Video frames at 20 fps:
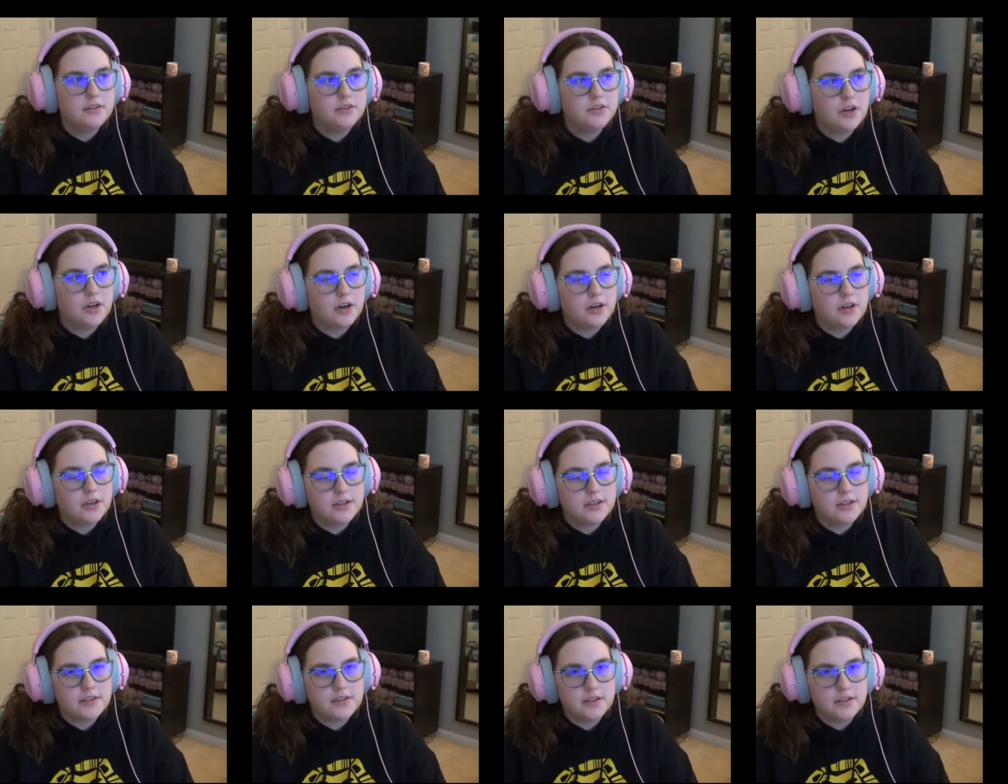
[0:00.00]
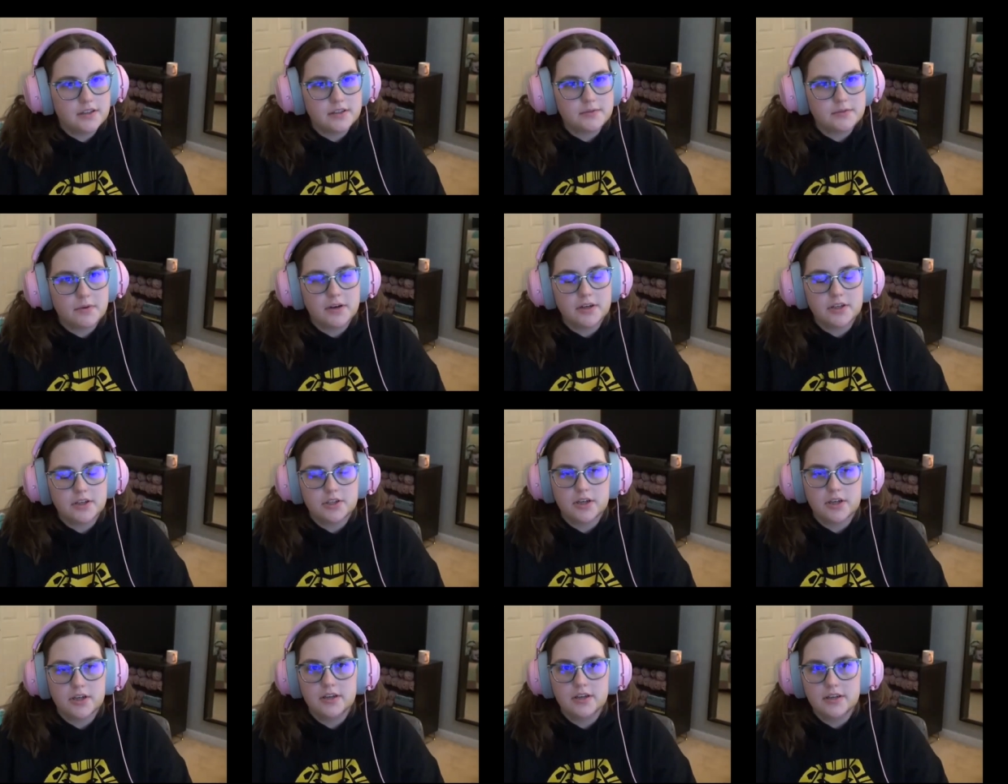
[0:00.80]
darkness in this
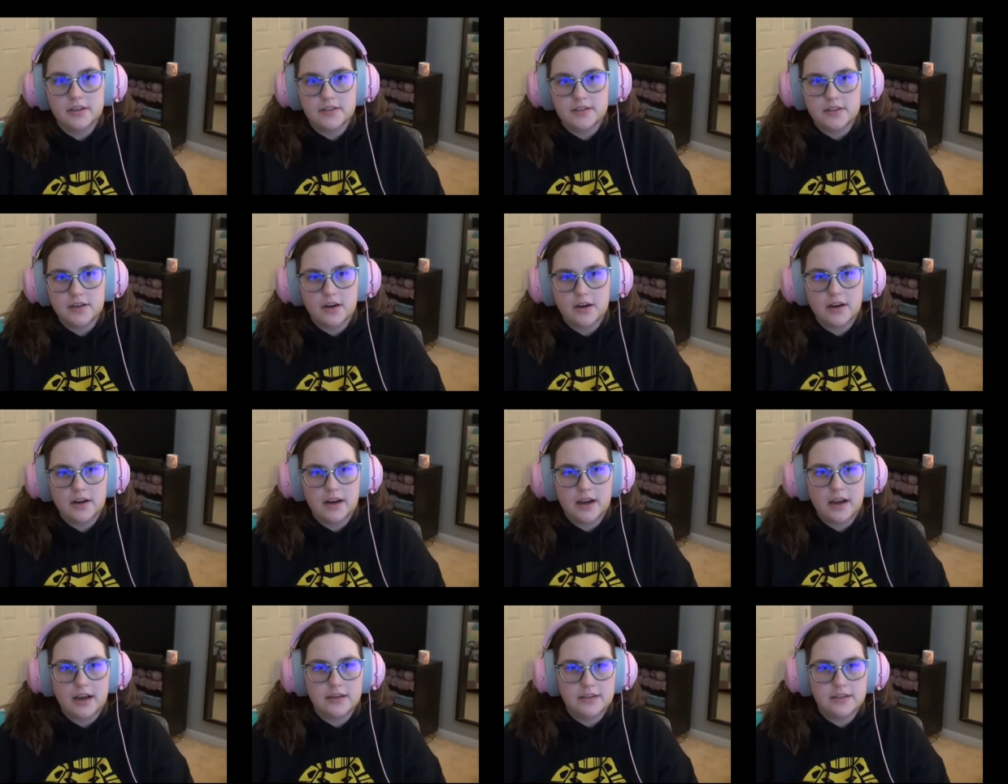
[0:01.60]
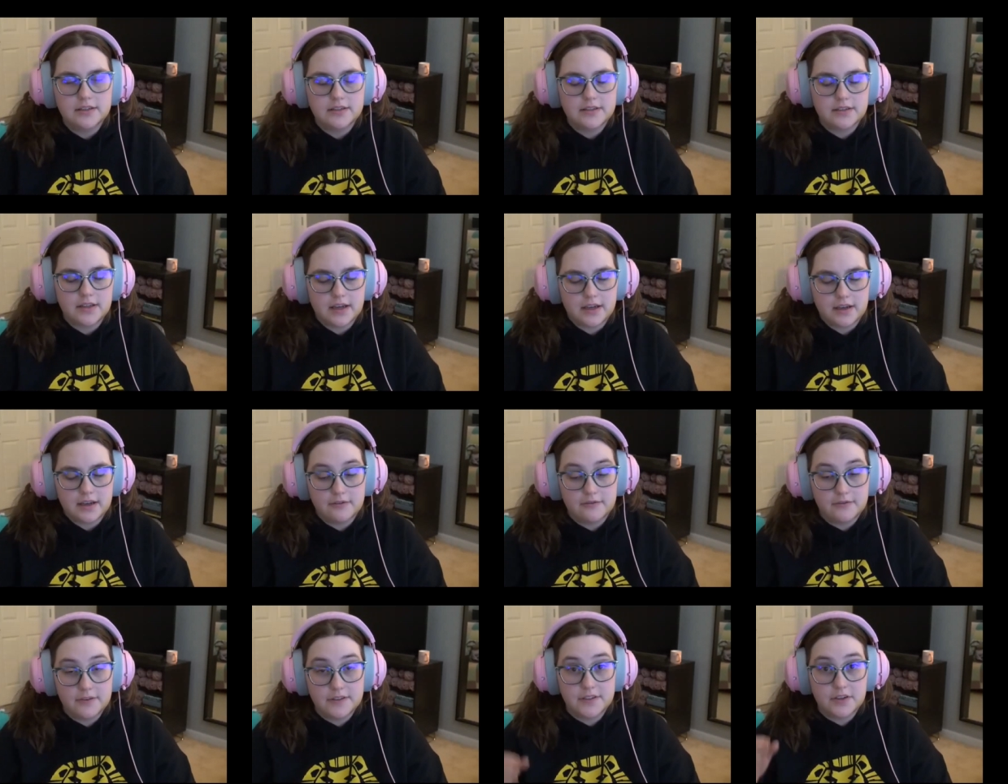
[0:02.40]
parsha is not as like
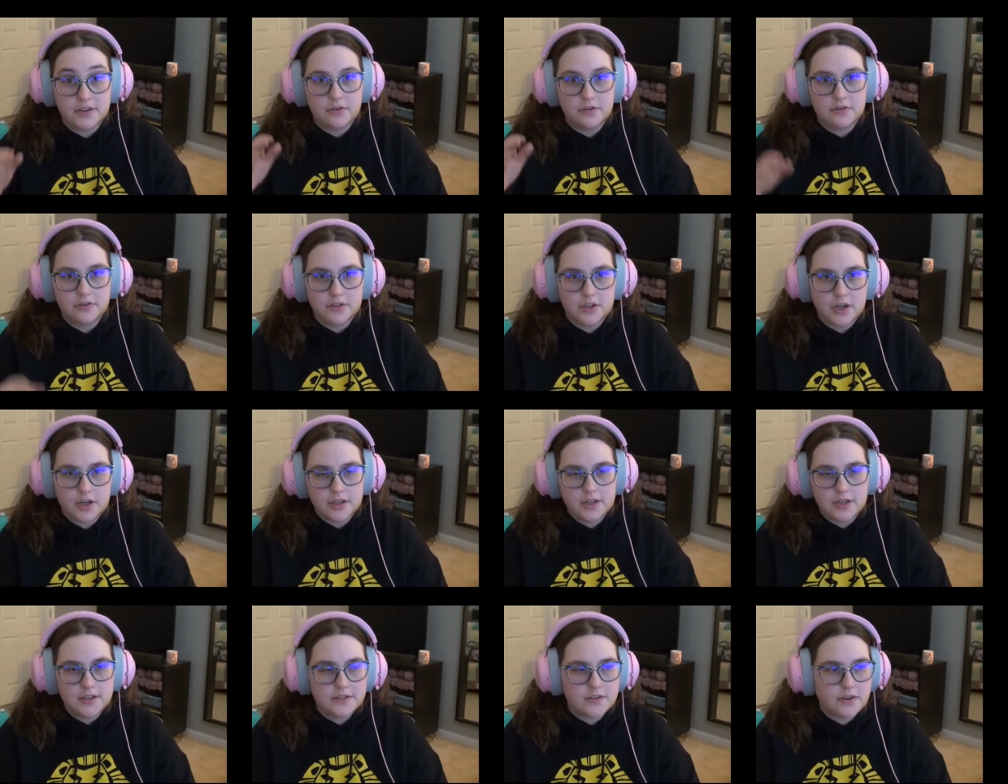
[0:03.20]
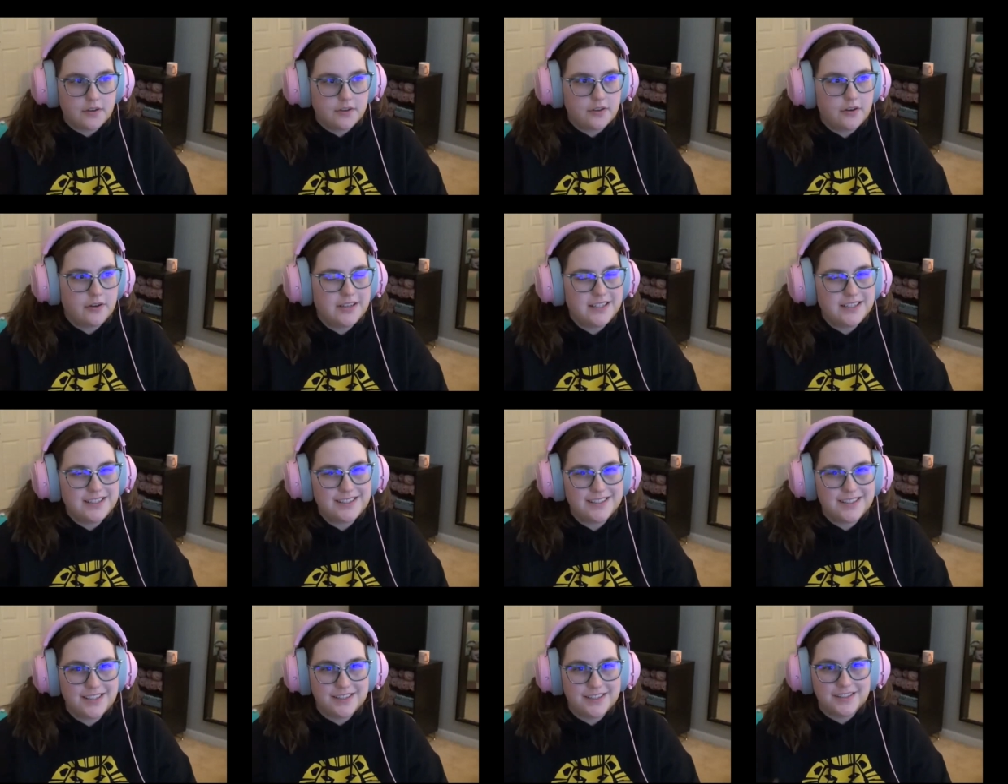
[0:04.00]
a physical darkness although i
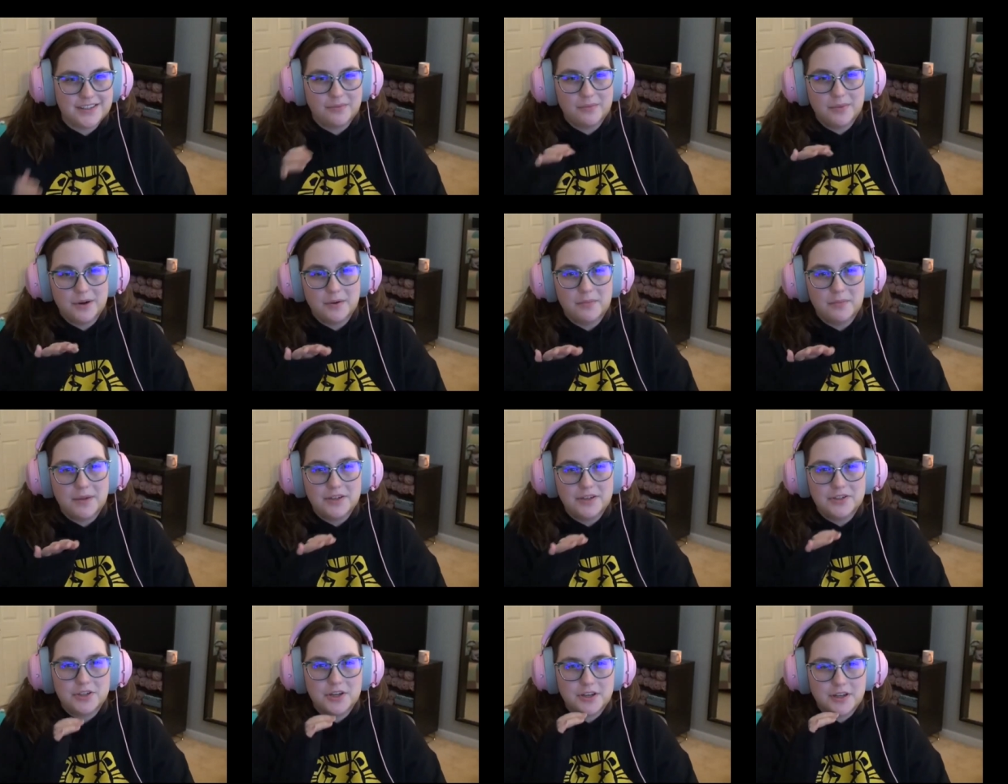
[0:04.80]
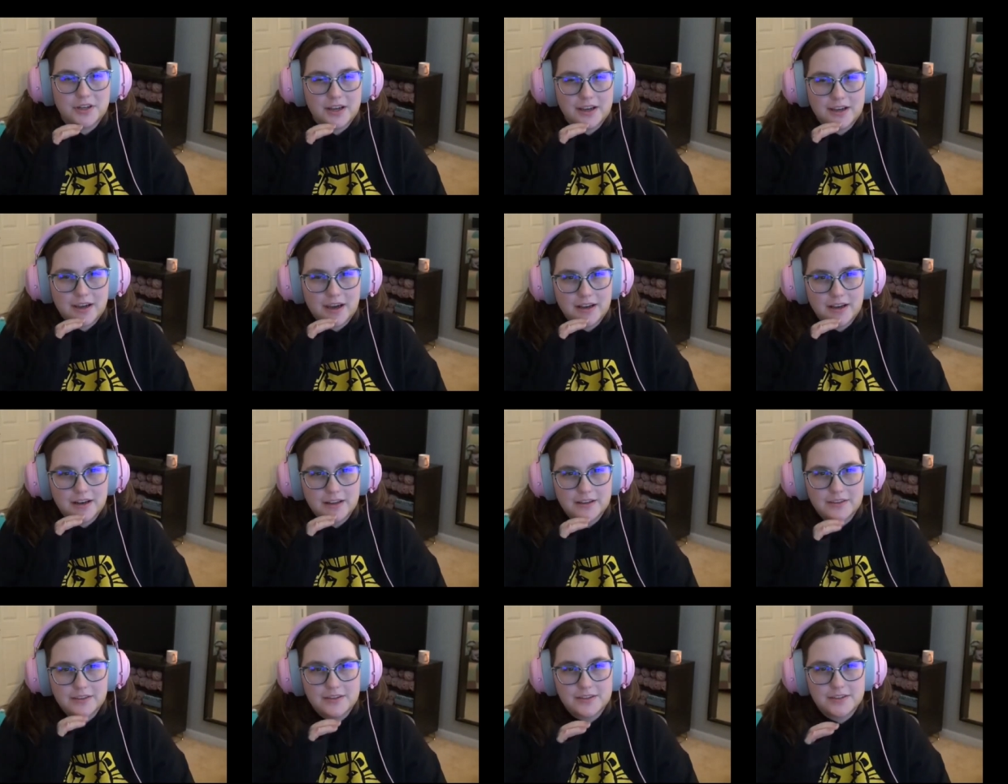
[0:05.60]
did see someone mention like kind
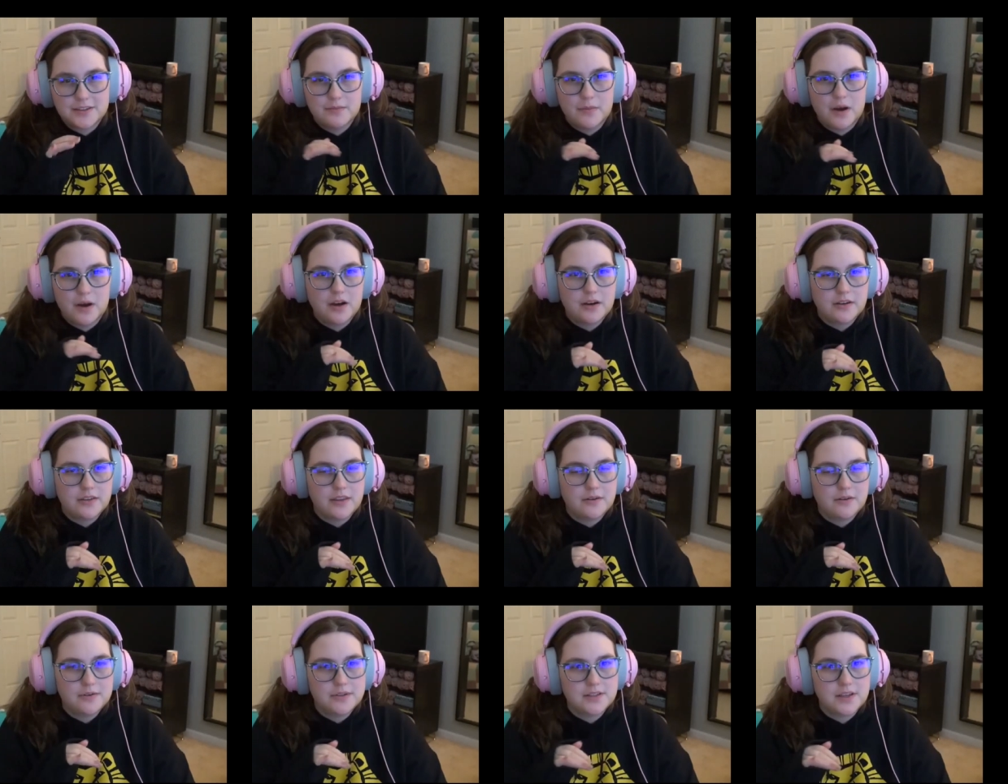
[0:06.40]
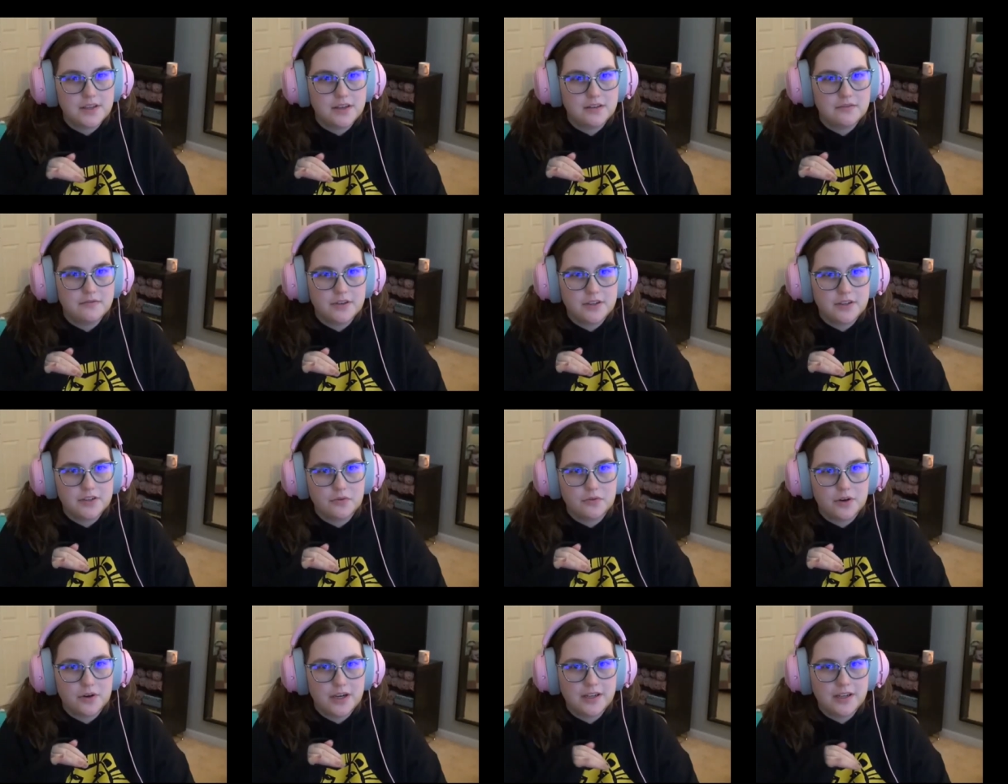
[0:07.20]
of like the smog that was in
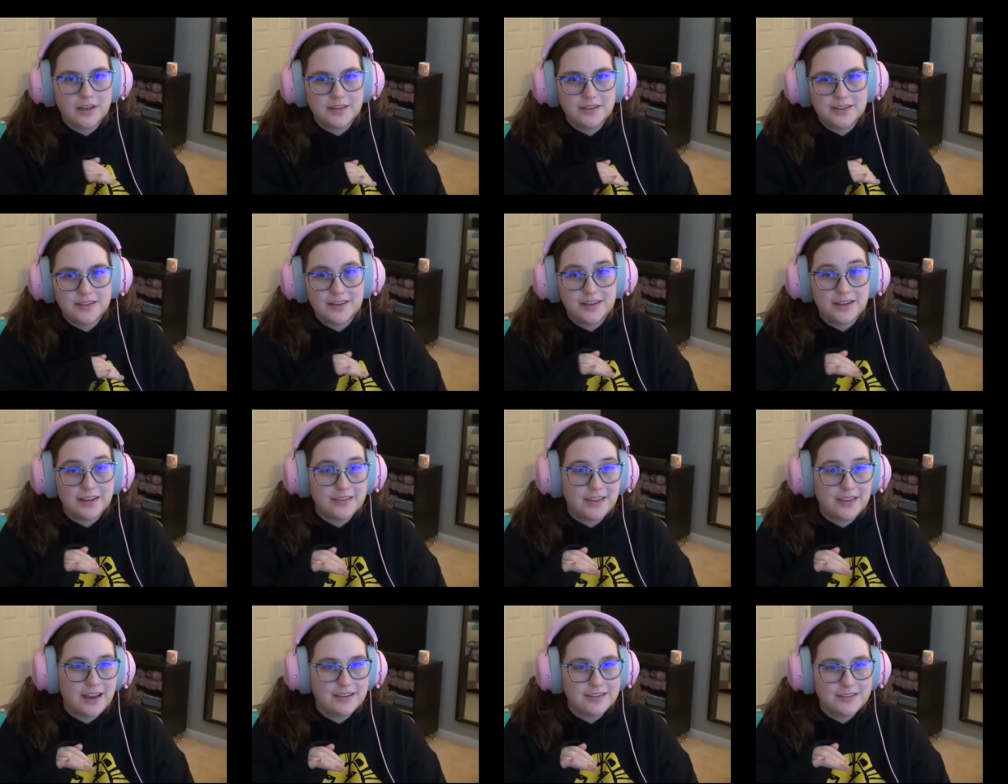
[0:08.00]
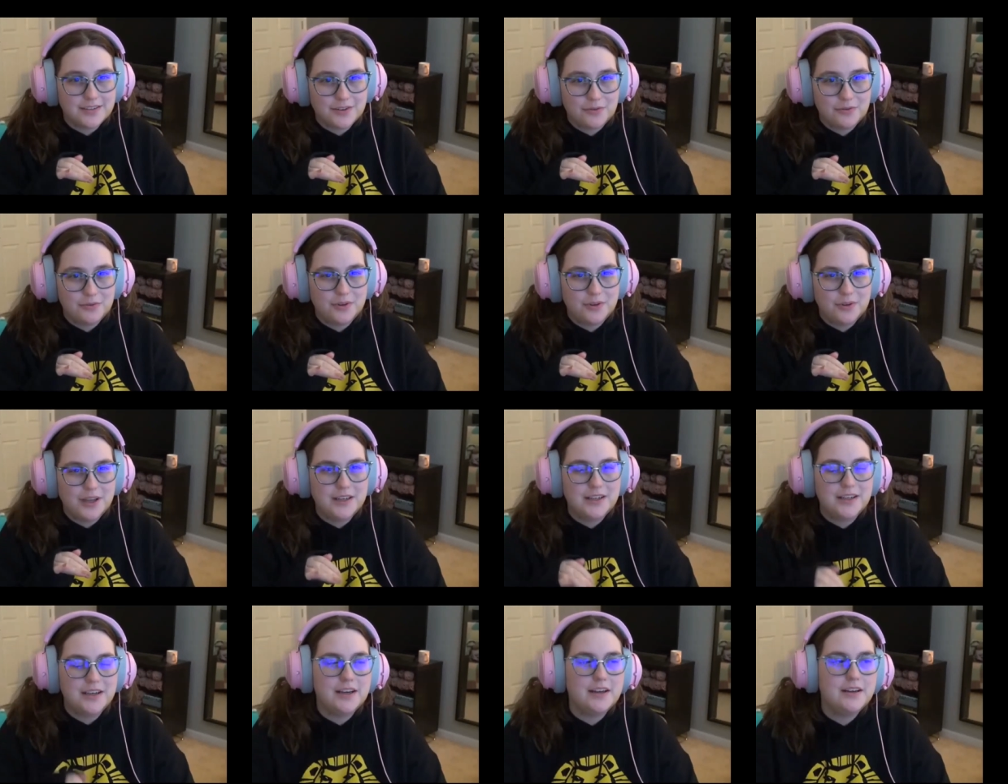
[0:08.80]
victorian london like that's a cool
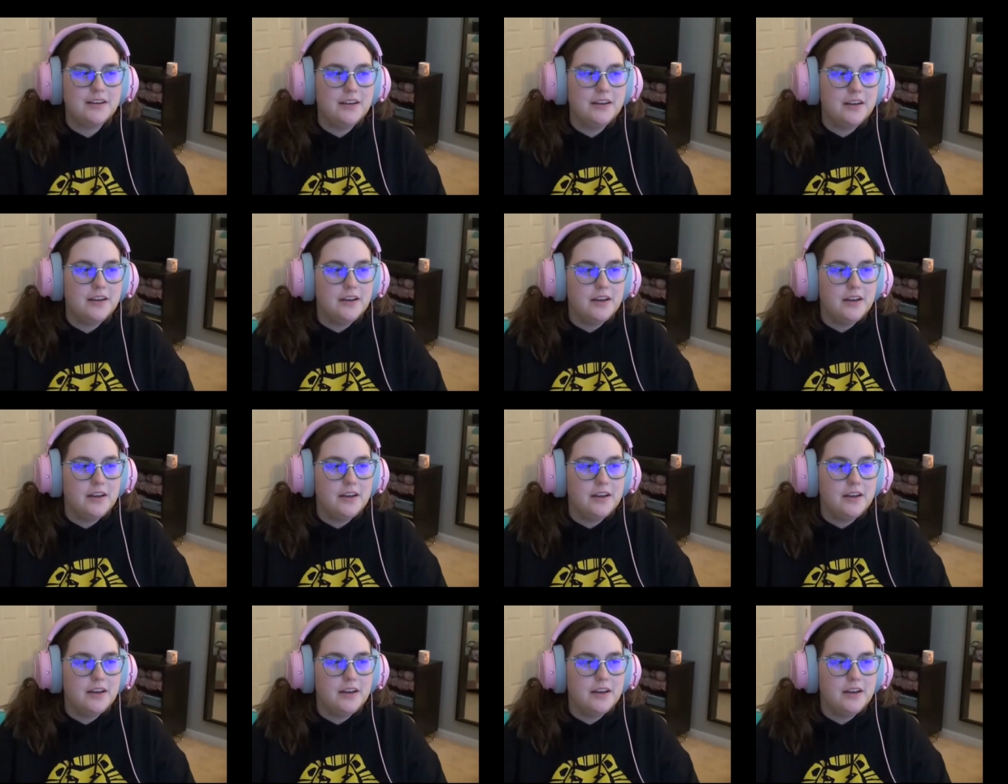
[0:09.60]
idea